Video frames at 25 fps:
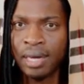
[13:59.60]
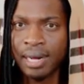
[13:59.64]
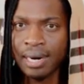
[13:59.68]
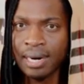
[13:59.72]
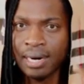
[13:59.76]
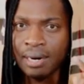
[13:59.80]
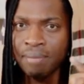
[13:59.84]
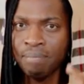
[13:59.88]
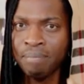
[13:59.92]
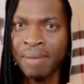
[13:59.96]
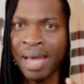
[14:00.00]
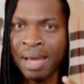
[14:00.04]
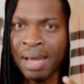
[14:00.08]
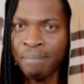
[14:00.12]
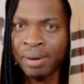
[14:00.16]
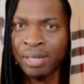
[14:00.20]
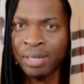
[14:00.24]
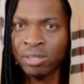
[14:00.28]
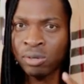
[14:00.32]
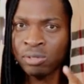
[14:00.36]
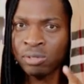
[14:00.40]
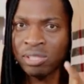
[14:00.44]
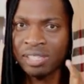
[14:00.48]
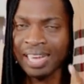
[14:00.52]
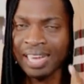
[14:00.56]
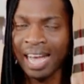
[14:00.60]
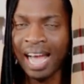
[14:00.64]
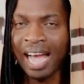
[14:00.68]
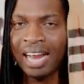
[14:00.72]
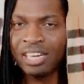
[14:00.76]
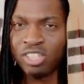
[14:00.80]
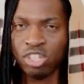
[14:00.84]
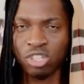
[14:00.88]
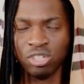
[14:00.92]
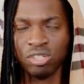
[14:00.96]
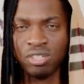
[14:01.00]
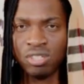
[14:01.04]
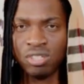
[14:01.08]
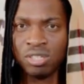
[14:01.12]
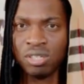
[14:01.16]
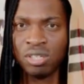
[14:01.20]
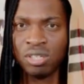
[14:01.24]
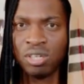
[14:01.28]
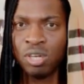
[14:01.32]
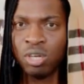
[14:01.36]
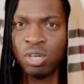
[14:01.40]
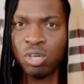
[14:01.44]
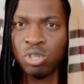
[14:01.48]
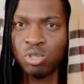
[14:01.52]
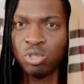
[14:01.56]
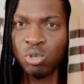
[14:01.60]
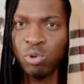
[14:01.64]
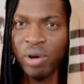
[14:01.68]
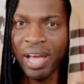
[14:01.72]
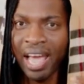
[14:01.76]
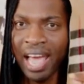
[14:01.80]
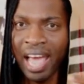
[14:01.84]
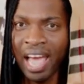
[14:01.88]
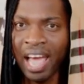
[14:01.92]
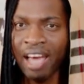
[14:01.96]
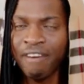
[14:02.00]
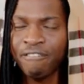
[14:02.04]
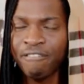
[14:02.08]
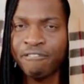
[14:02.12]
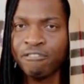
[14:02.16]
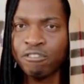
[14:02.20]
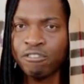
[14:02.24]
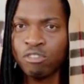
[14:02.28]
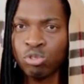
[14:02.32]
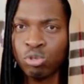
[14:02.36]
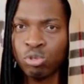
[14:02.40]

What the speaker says: Remember those cultures. You have